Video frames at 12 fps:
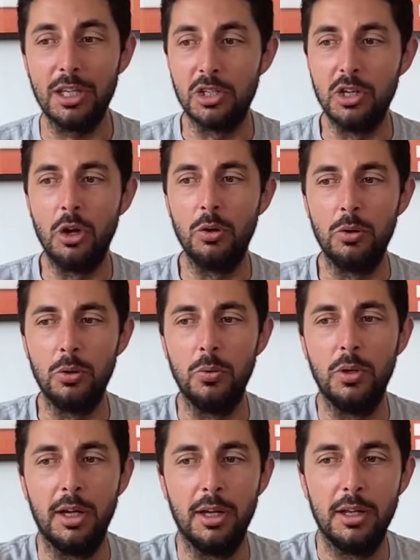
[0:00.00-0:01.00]
kids know
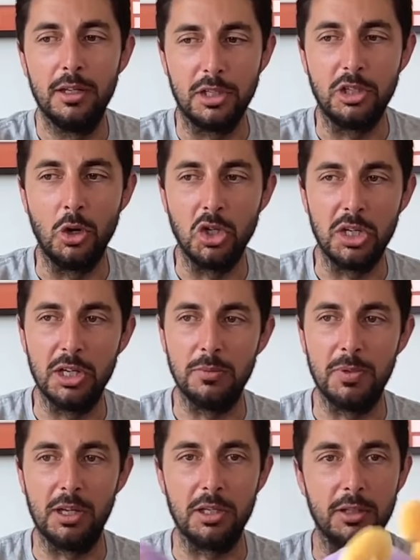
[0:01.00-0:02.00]
who uh, Satoshi
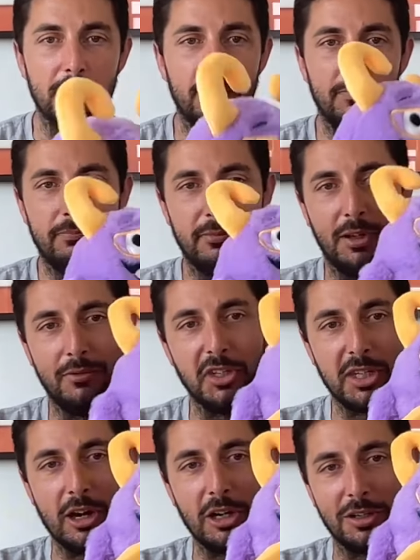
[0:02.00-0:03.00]
is because of of
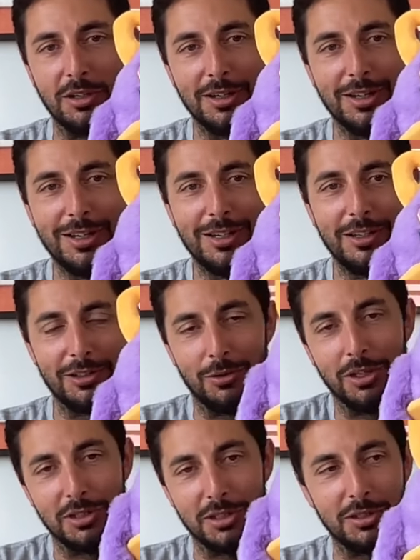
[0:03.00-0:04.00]
this character.
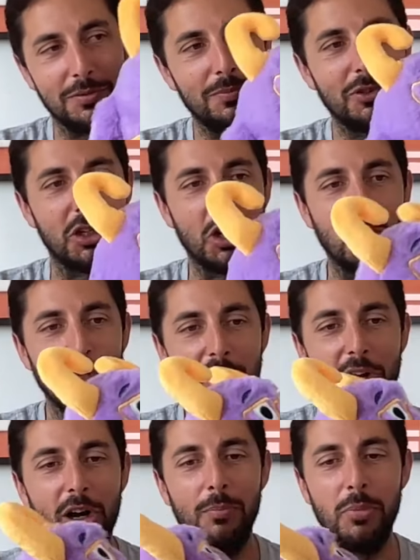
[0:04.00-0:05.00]
So this is
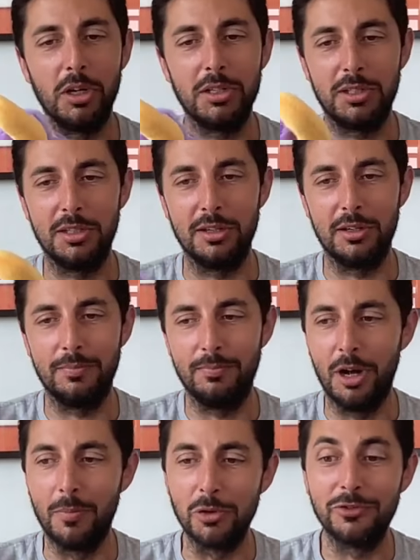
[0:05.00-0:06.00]
Satoshi in our books. He's our
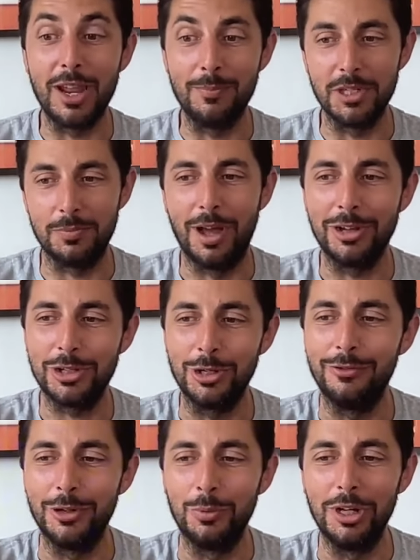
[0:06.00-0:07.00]
our most famous
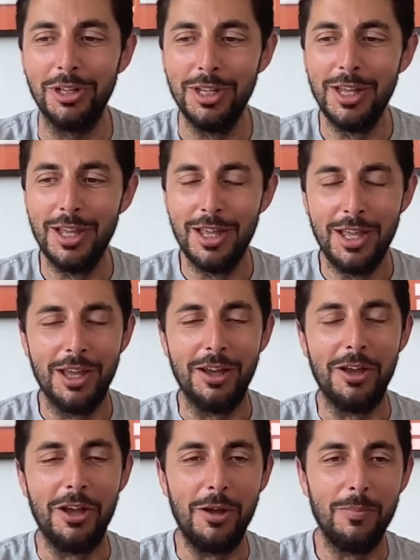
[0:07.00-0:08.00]
monster, if you will.
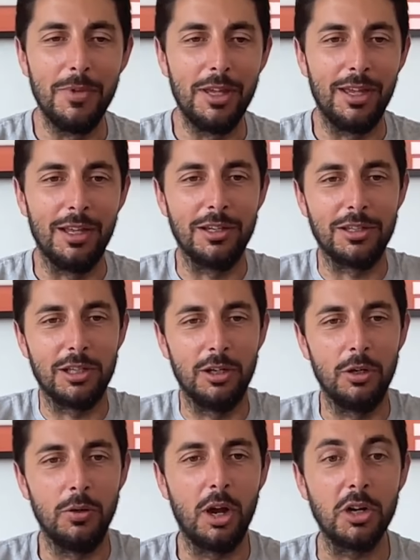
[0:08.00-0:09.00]
Um, and
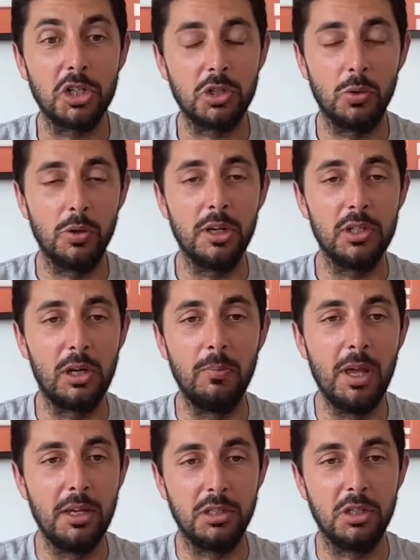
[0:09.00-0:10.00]
so our stories are
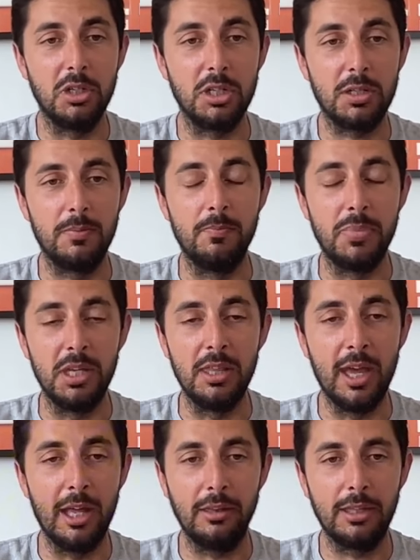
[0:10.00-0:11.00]
meant to just be
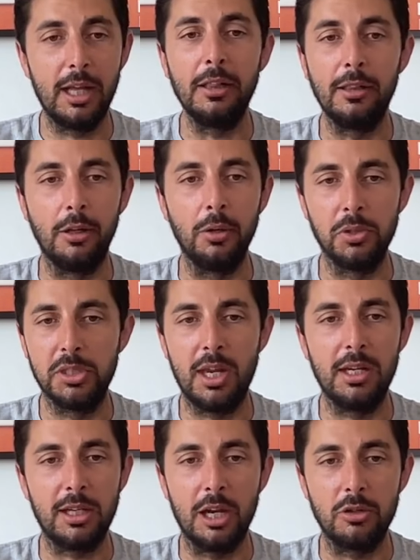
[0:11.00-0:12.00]
that that low
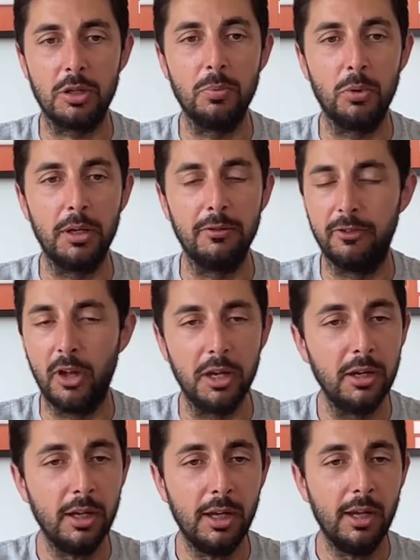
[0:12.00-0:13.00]
stakes entry point
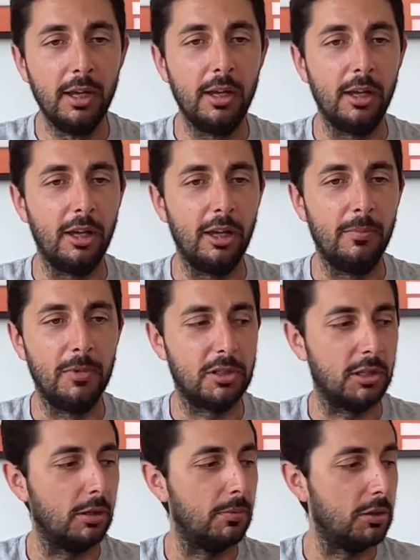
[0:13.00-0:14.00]
fun. Um,
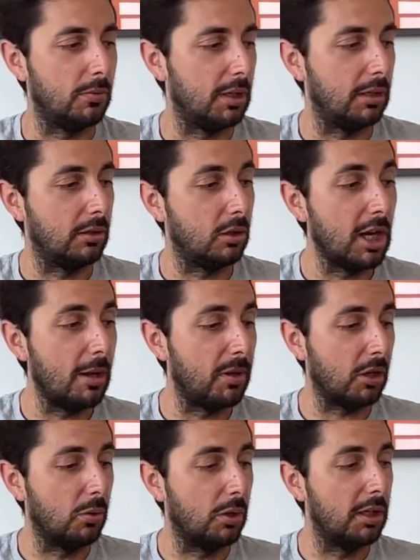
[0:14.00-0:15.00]
and so between Goodnight
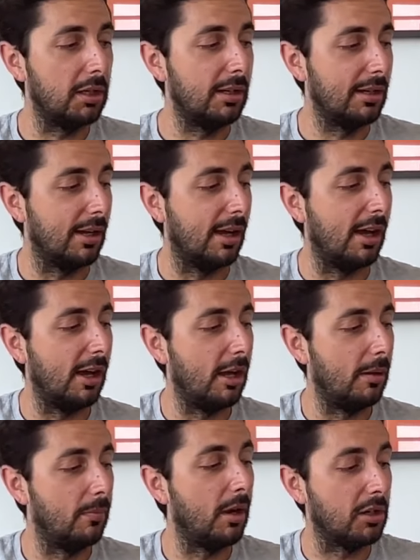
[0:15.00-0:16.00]
Bitcoin,
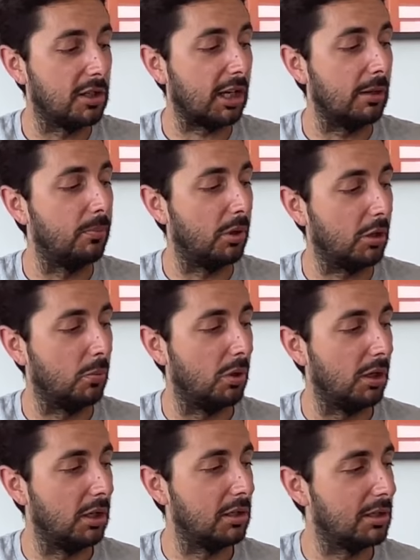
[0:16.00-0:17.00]
um, our second book
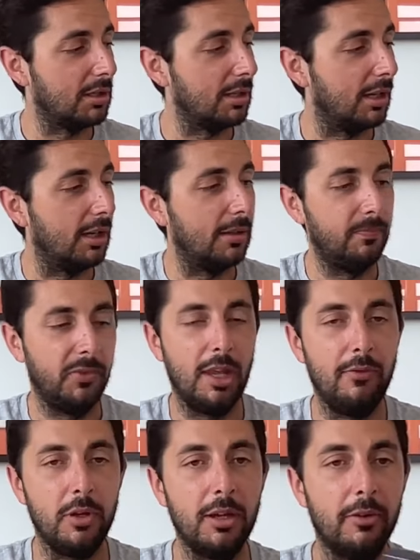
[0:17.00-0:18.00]
was uh,
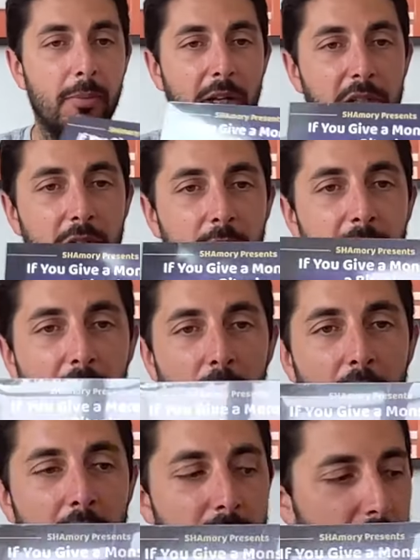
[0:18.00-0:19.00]
If You Give a Monster a
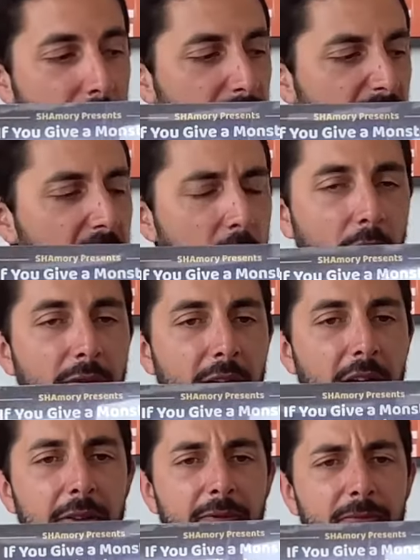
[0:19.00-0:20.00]
Bitcoin. So these two are
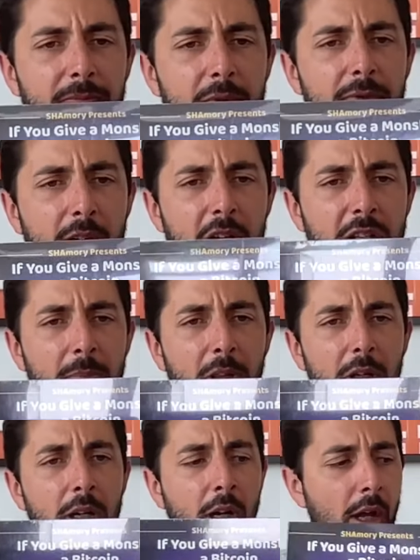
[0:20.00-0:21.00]
very very
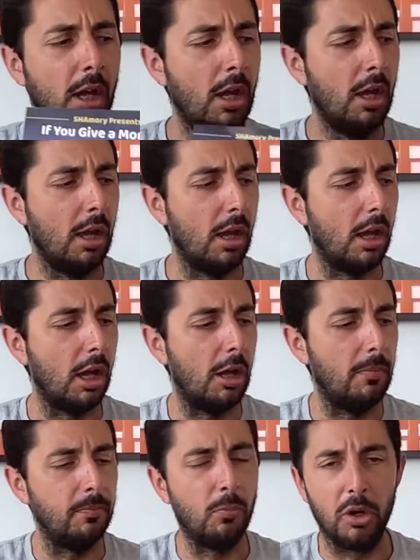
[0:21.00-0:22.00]
similar,
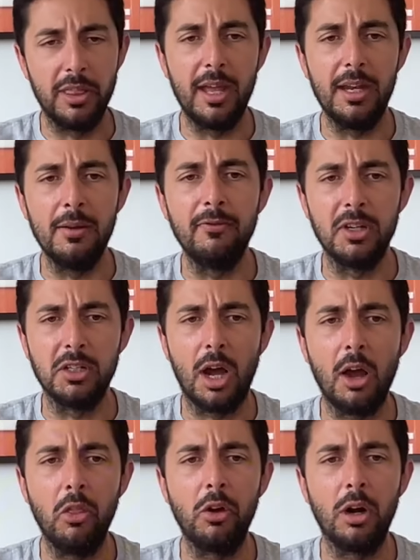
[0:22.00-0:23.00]
um, more that infant
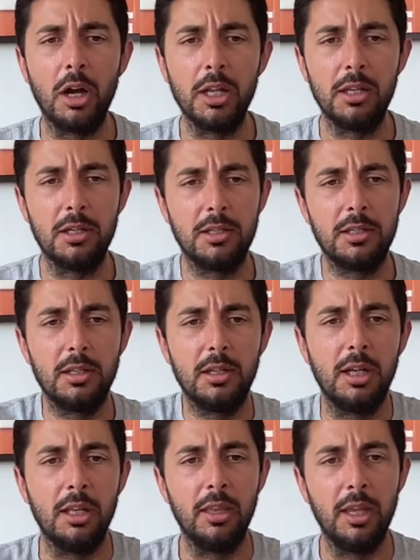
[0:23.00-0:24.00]
toddler audience.
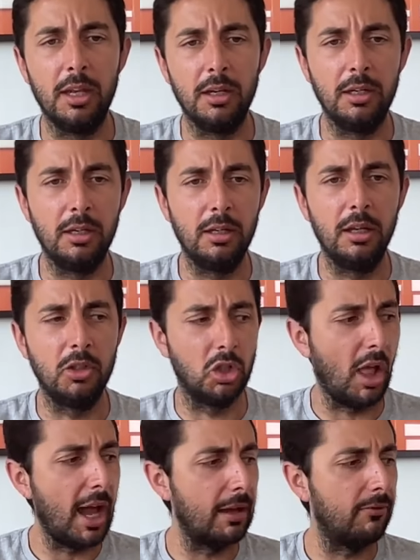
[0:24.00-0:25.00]
And then in uh,
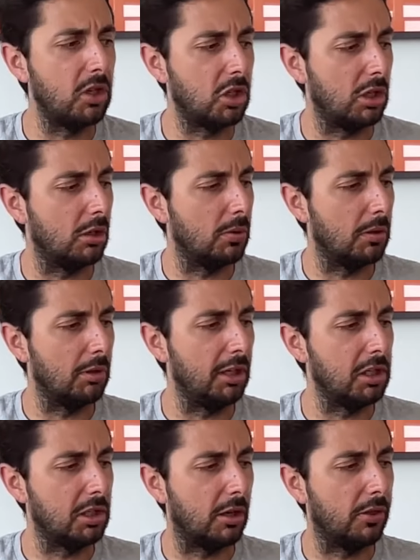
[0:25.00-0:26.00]
July of this year, we
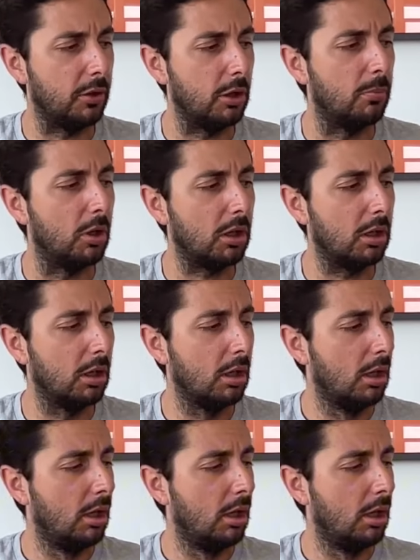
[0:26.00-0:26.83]
released our third book,